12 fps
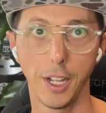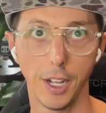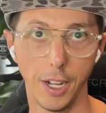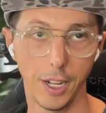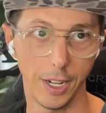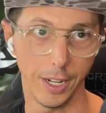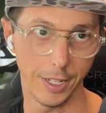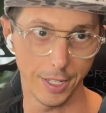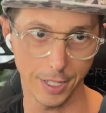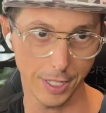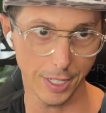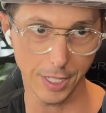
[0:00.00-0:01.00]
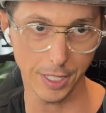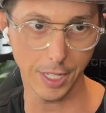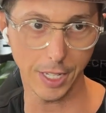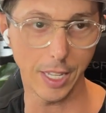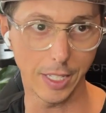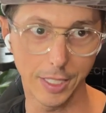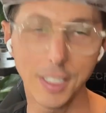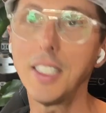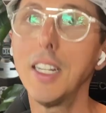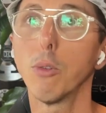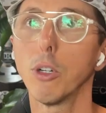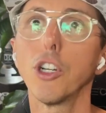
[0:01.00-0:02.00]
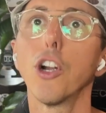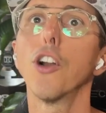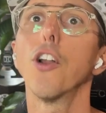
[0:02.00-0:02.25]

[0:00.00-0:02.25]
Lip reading: to see a return